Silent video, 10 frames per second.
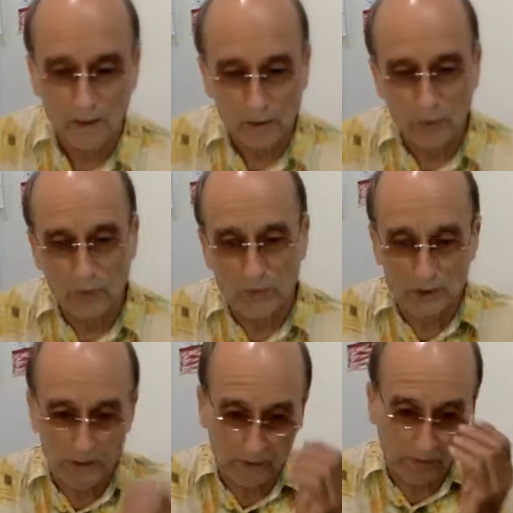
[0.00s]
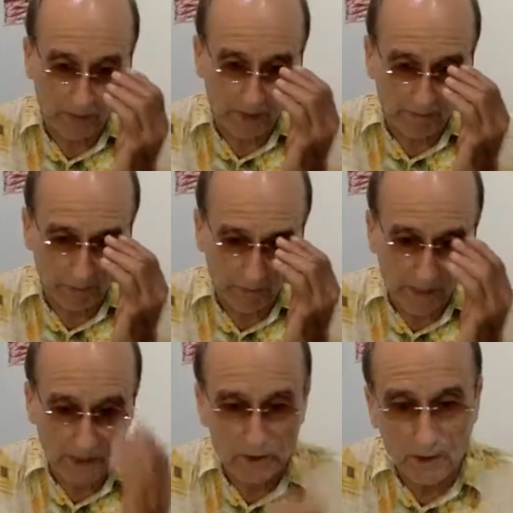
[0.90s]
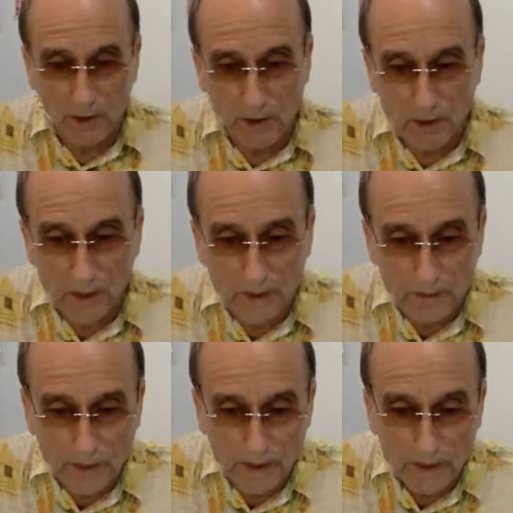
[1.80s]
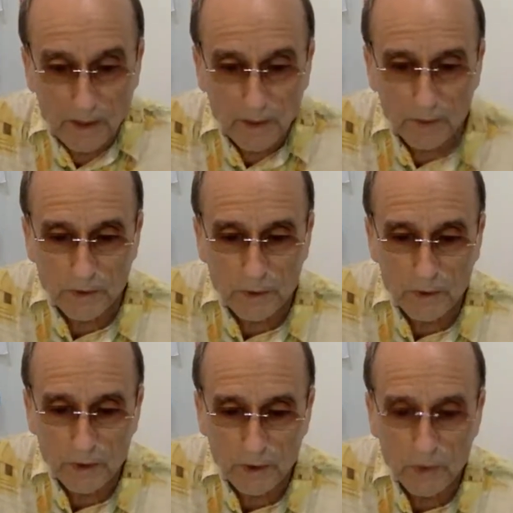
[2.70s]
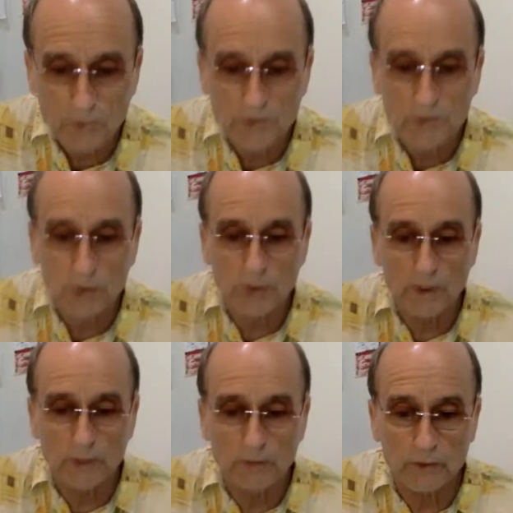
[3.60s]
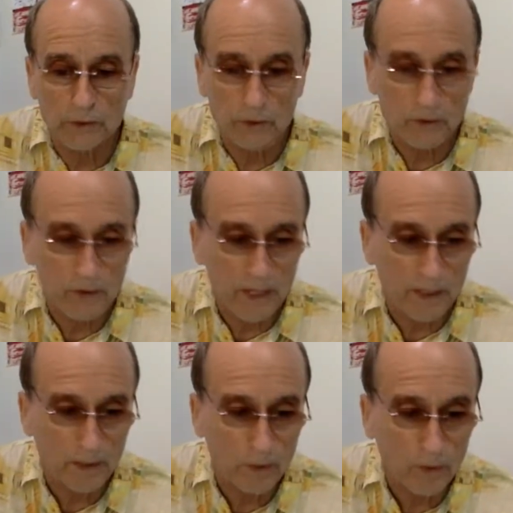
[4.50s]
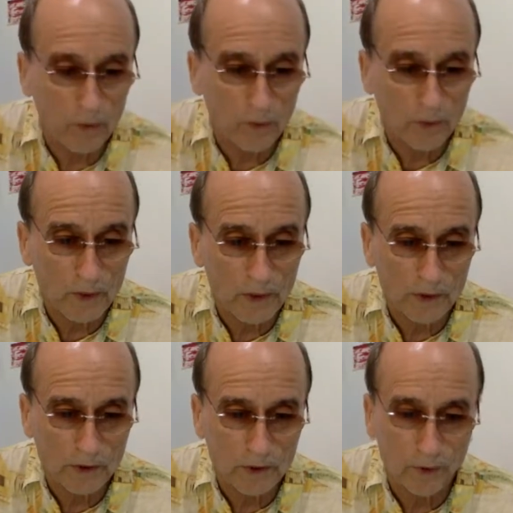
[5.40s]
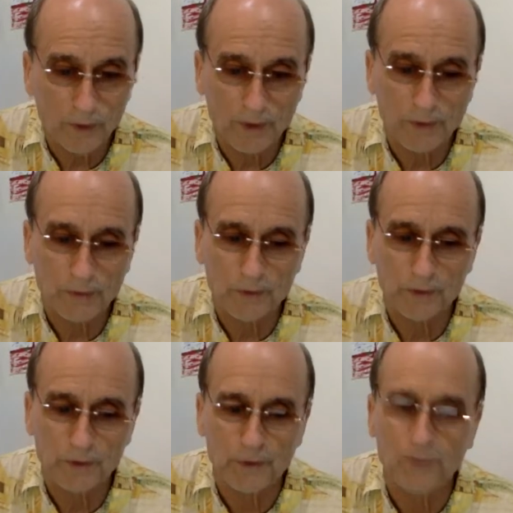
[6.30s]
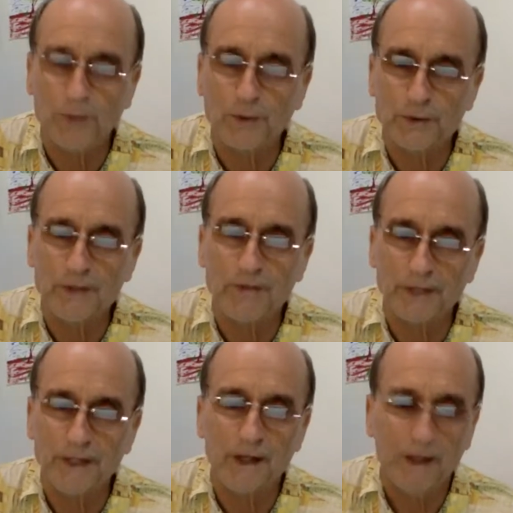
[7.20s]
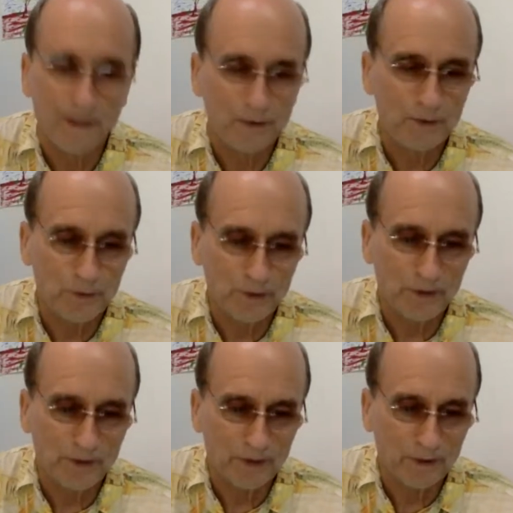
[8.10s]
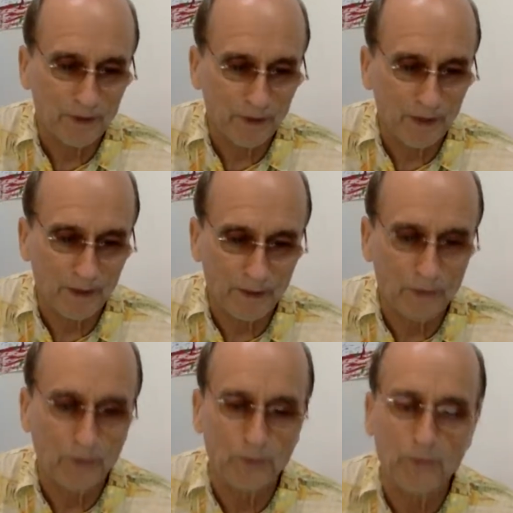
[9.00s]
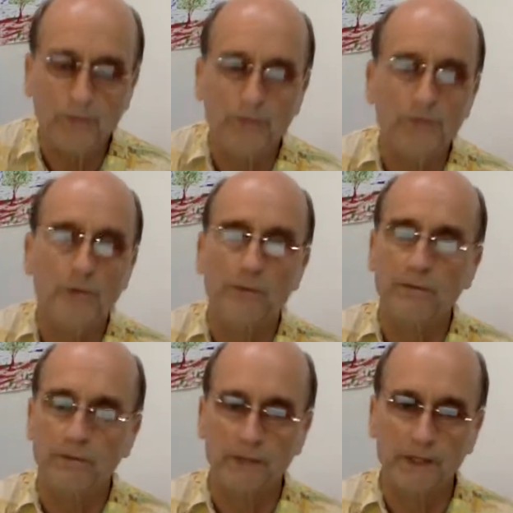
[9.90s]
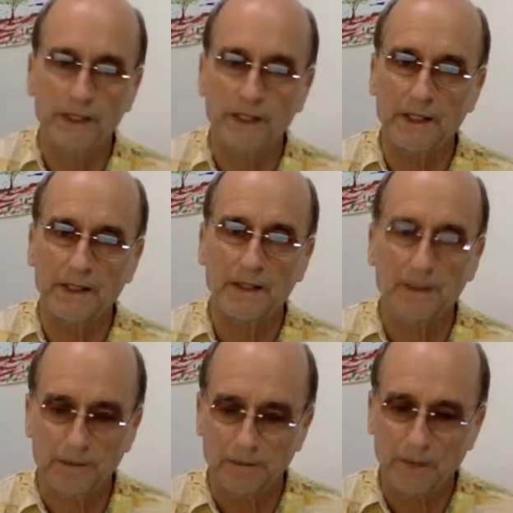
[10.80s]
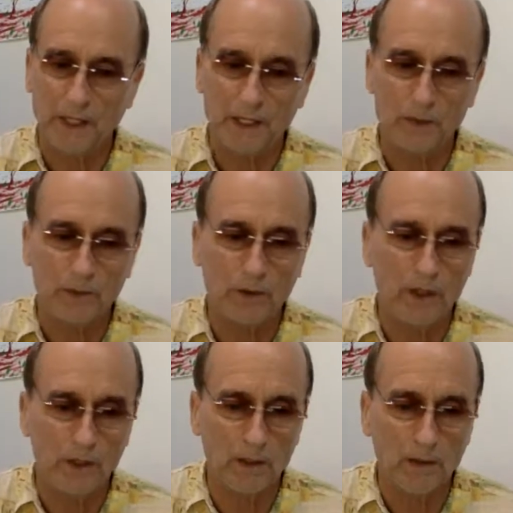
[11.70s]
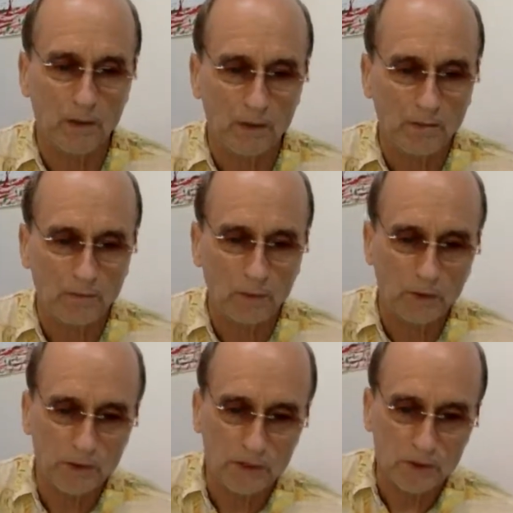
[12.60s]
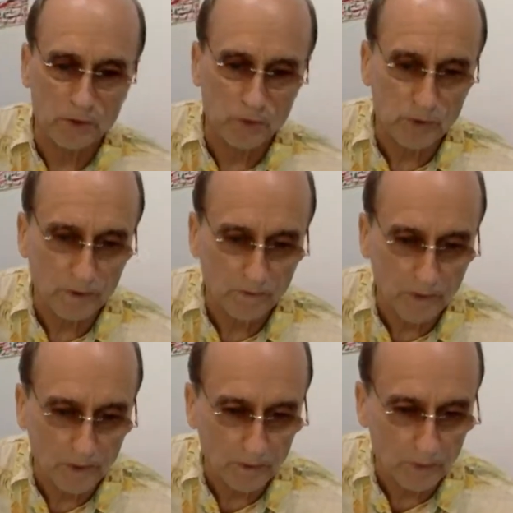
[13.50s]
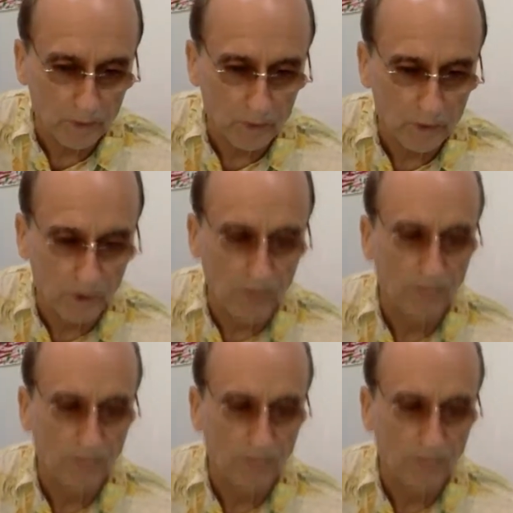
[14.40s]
courses, free information online about it. But you can do a majority of research at home on your computer. Most of it you can learn at home for free. Thank you, God, for this use of the computer.